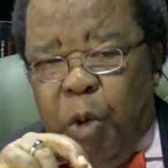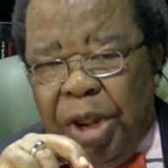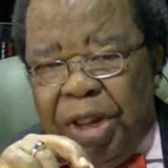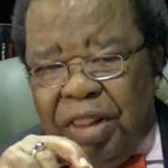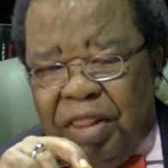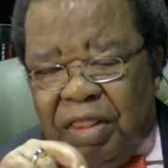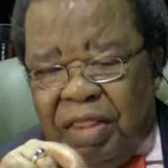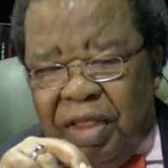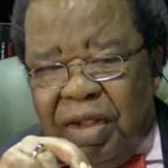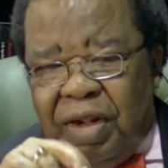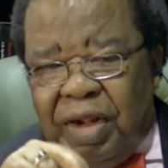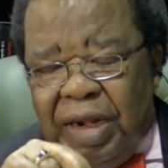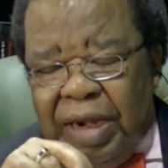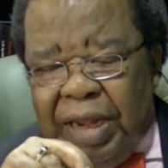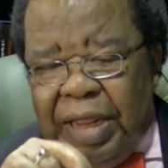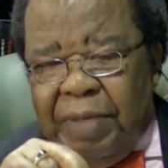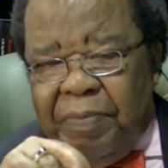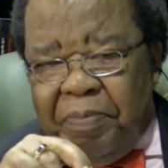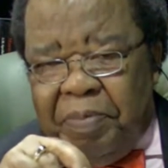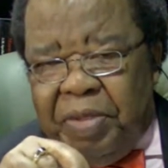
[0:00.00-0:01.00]

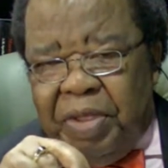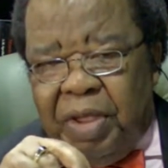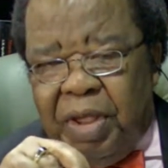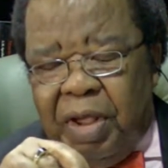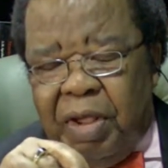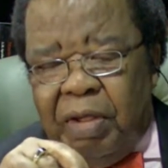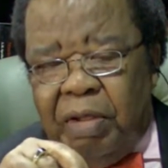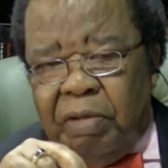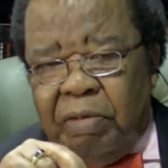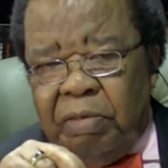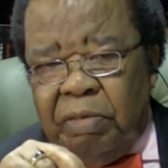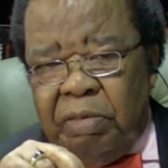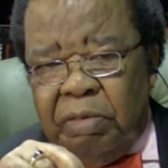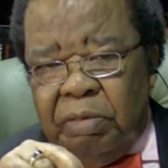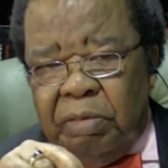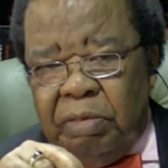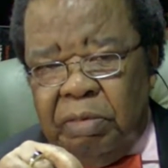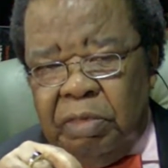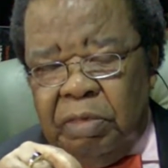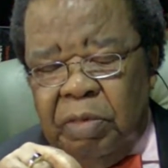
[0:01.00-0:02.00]
within Libya
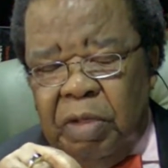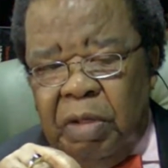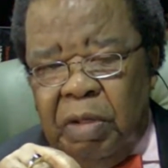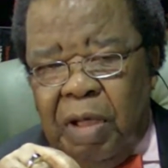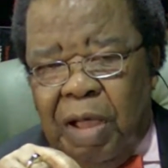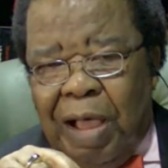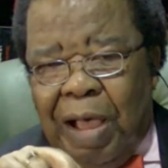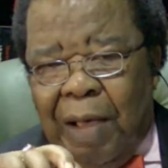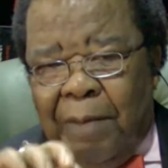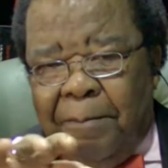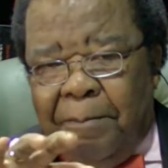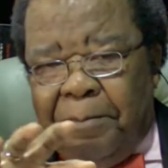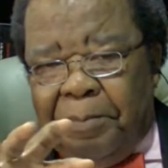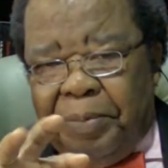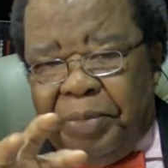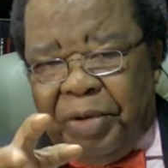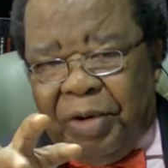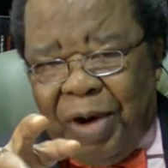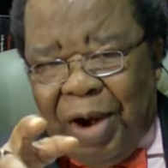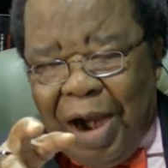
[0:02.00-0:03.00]

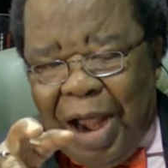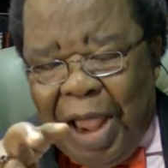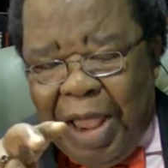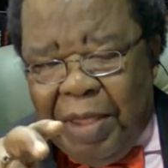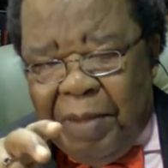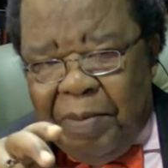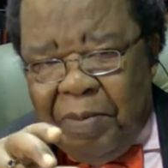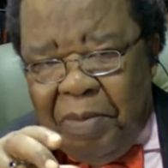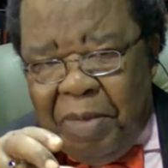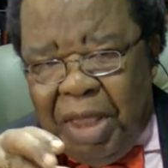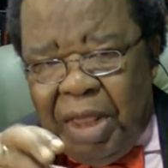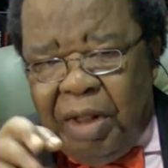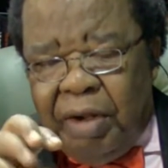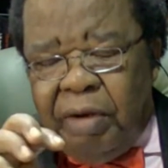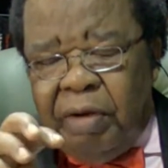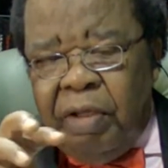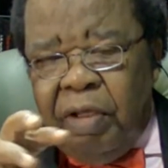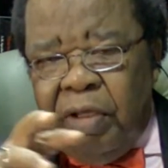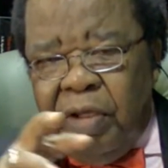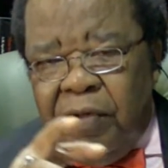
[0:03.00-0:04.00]
and
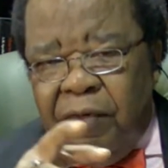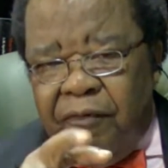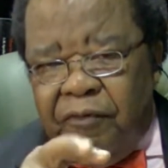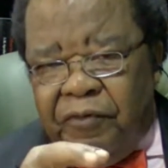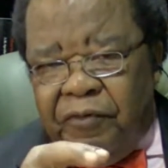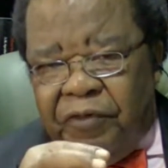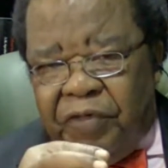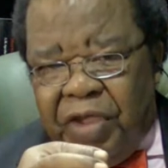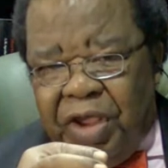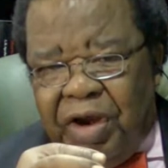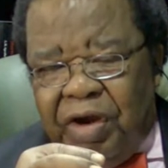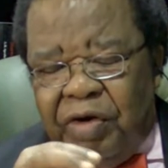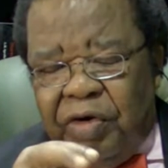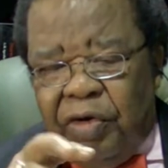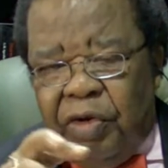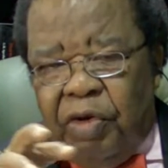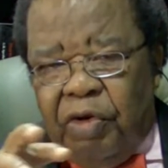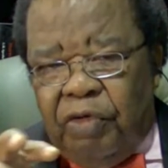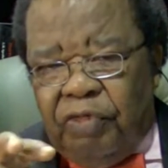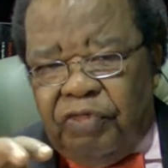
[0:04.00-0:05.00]
priming
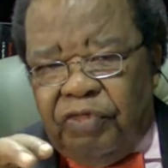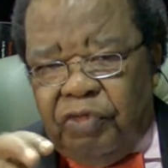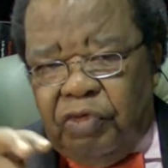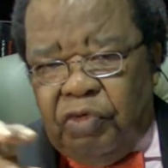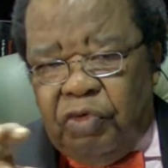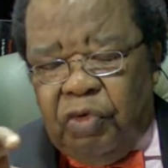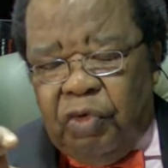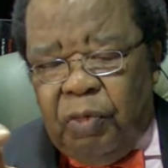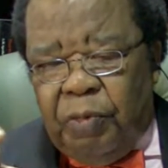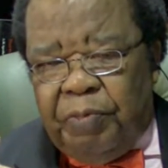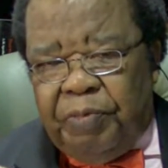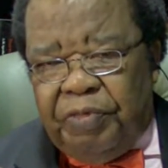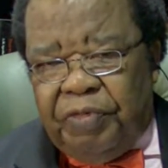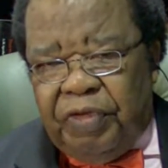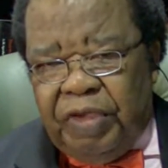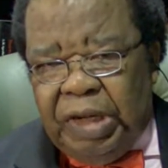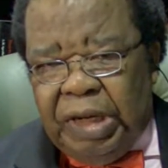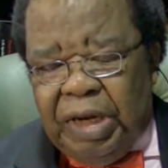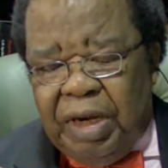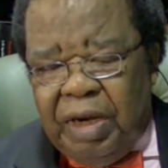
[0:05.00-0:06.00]
various
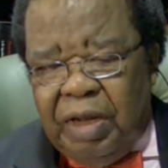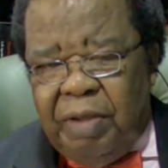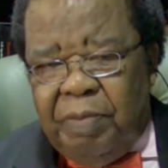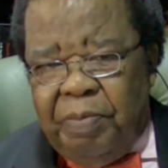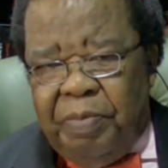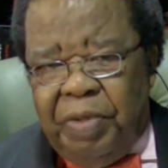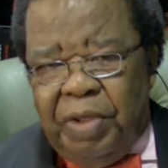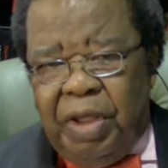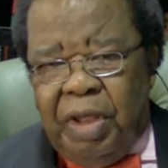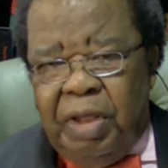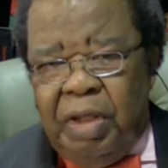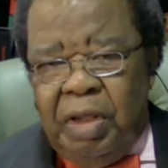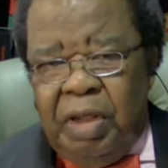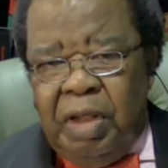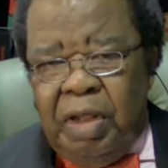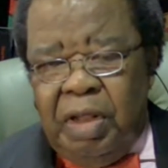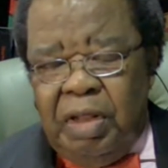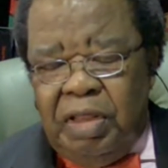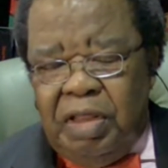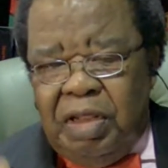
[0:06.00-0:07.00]
groups in Libya.
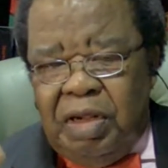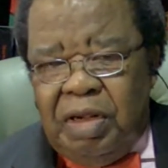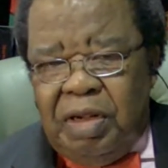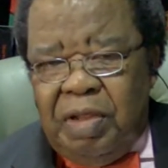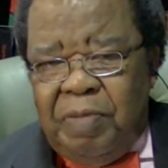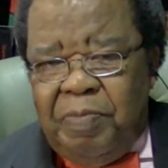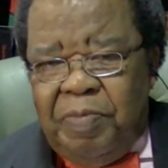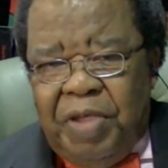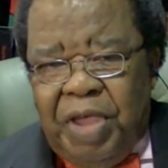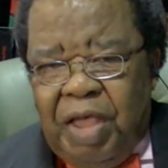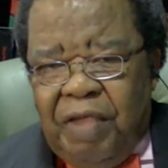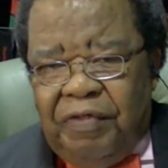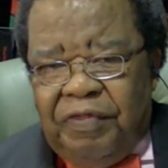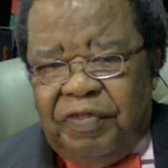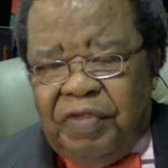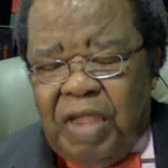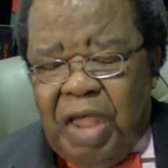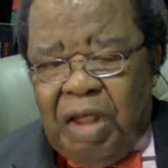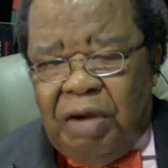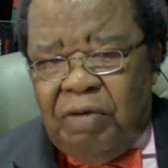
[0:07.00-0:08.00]
The
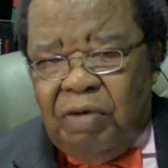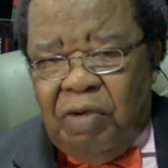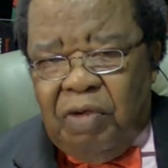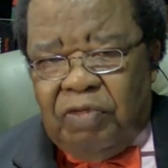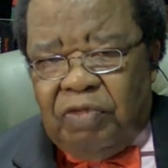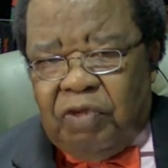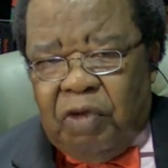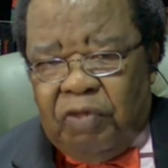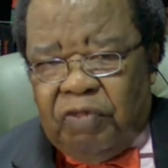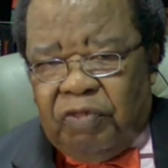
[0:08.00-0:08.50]
Libyans are not